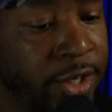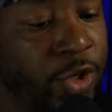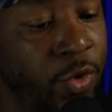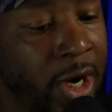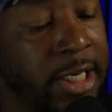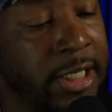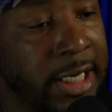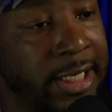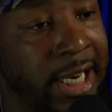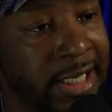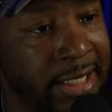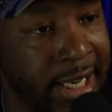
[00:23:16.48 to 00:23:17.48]
As
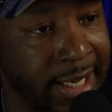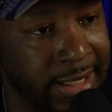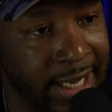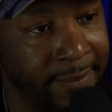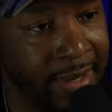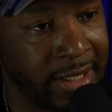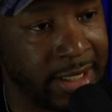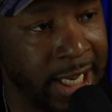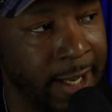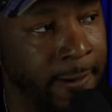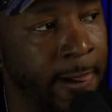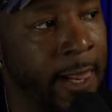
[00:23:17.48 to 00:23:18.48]
crazy as that, may
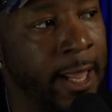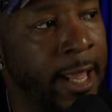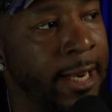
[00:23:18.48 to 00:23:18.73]
sound.